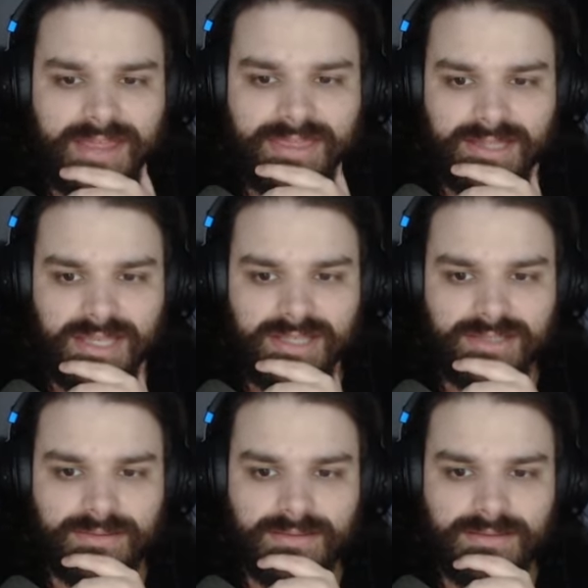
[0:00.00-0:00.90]
I think
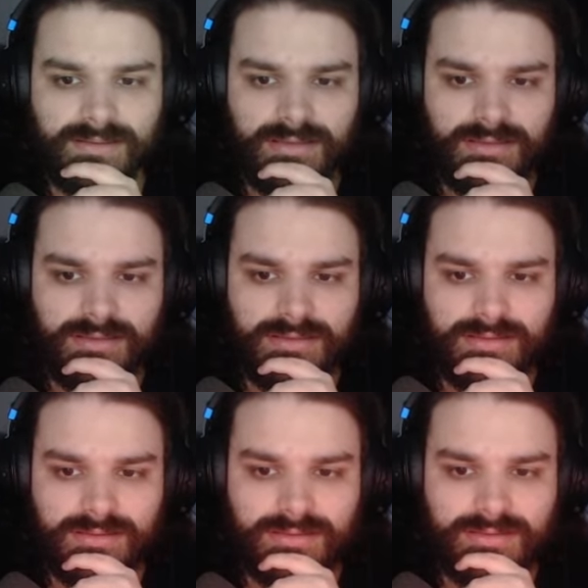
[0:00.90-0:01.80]
they
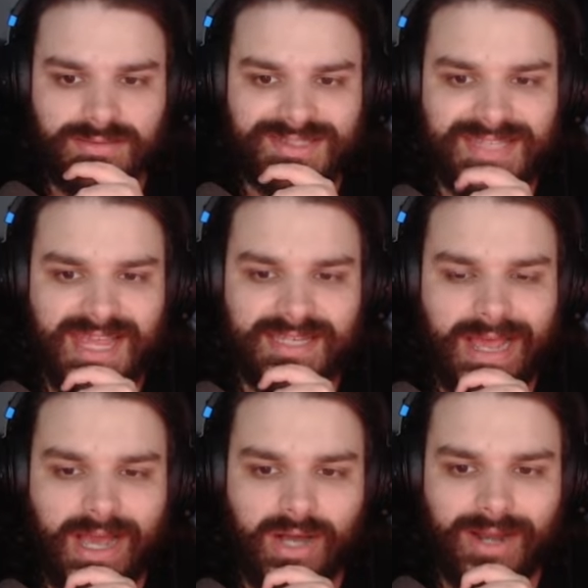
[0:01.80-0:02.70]

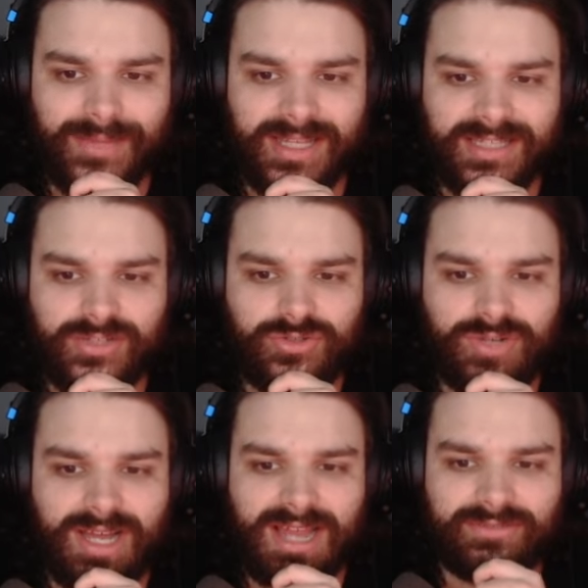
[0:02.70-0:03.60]
stand out. I mean, like they
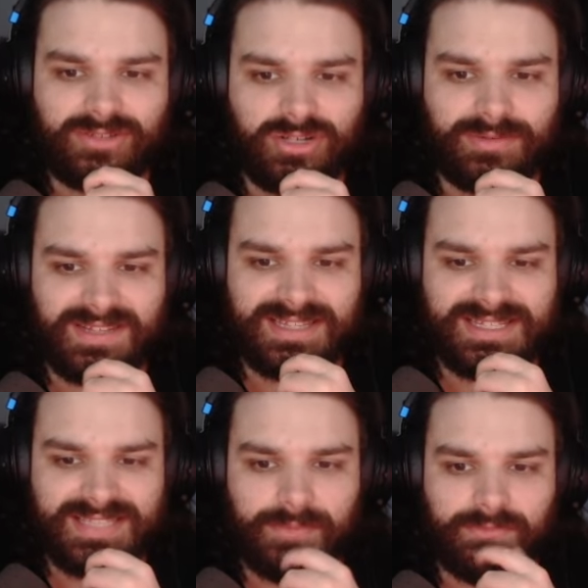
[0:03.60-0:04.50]
do kind of have a little bit of like
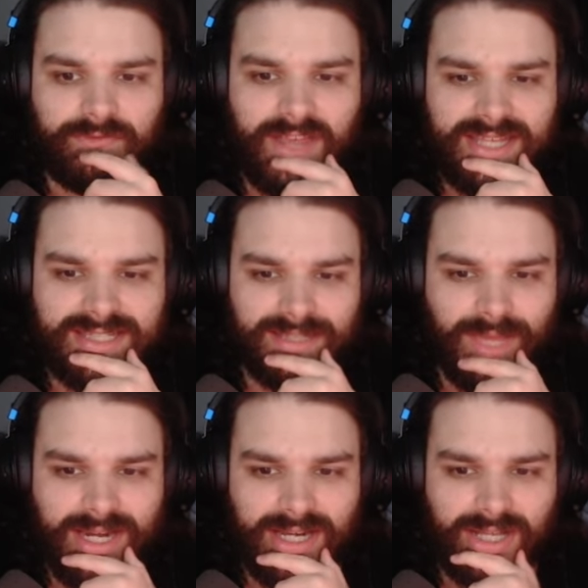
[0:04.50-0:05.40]
the same face. I'm
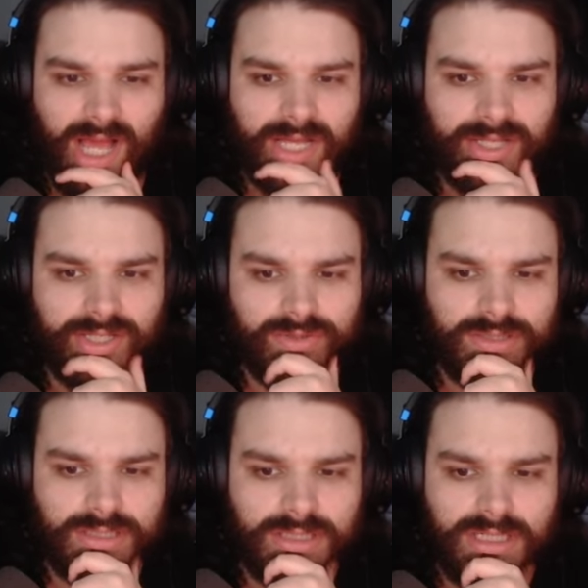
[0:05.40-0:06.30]
not gonna lie to
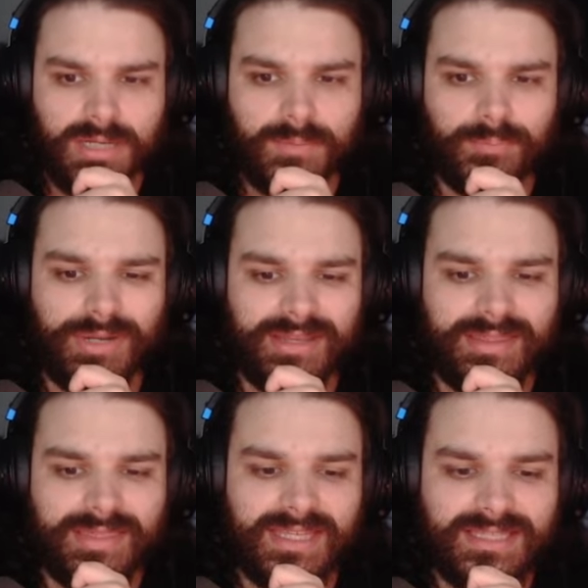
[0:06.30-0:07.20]
you, but
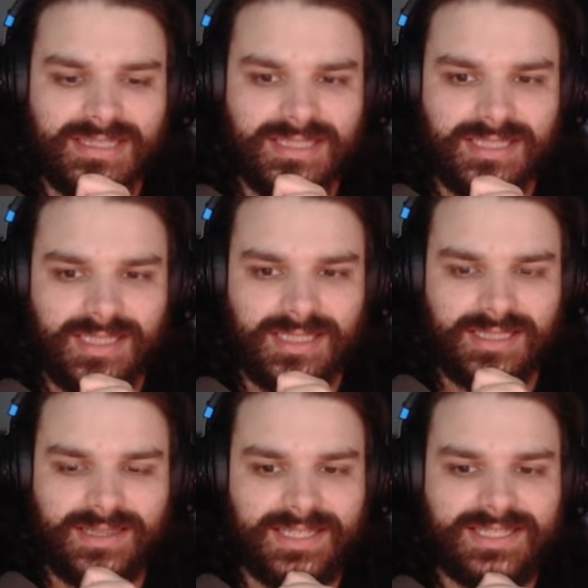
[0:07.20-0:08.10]
this
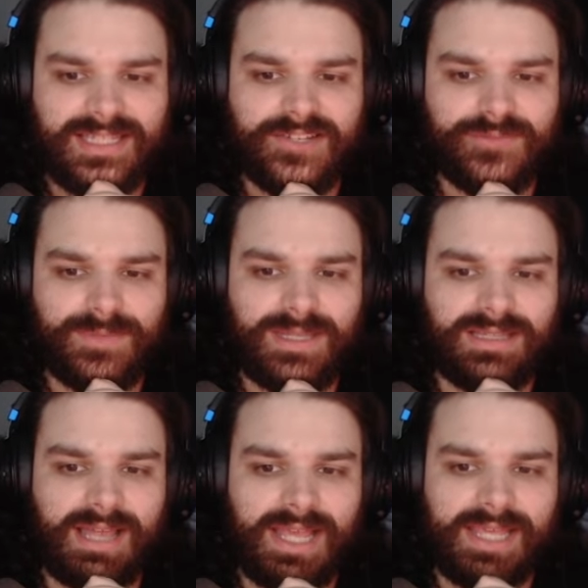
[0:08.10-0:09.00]
this gives
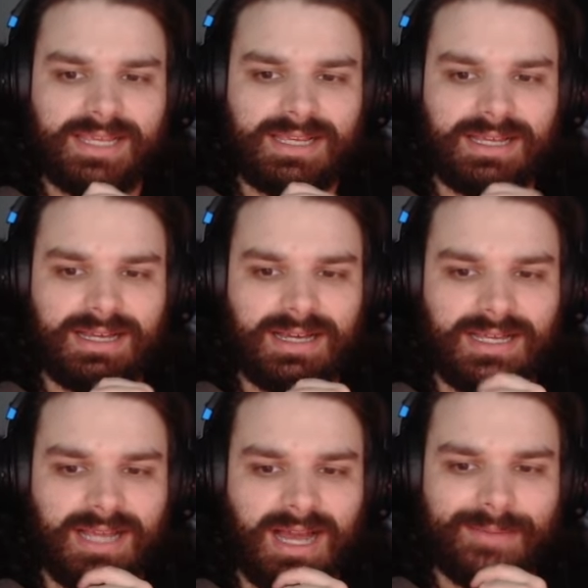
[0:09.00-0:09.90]
me like
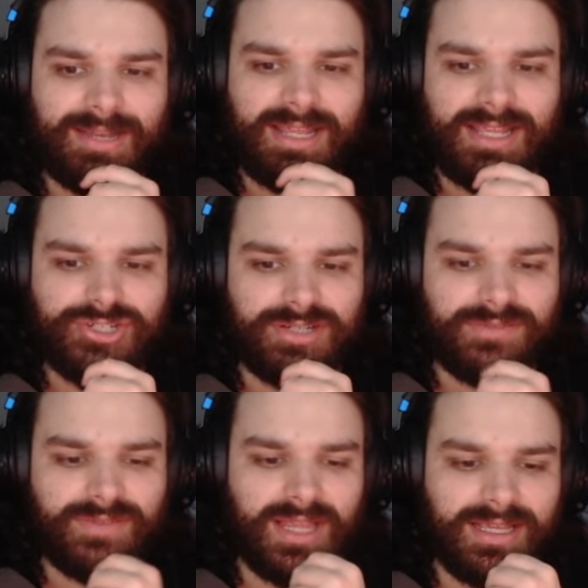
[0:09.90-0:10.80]
a combination
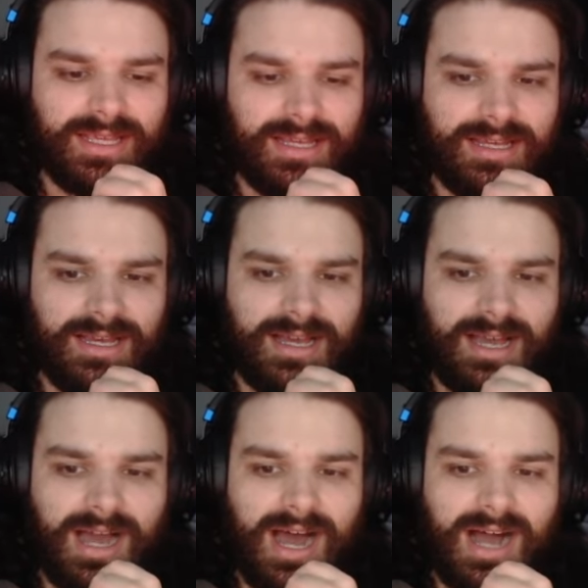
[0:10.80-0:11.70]
of like
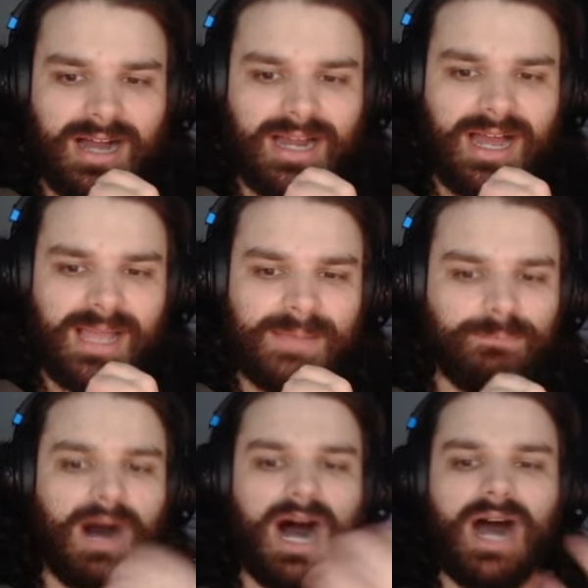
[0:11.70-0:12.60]
Honkai
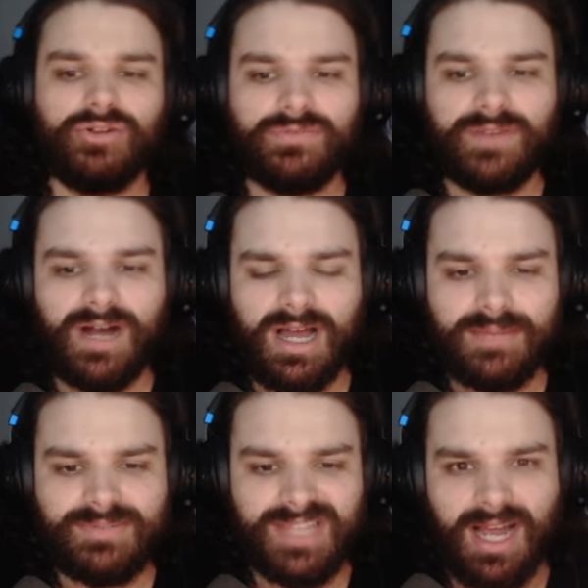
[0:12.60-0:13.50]
model
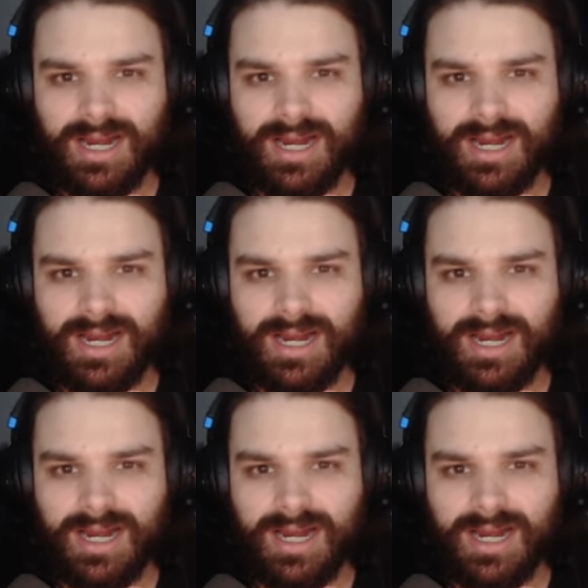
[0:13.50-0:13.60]
vibes, like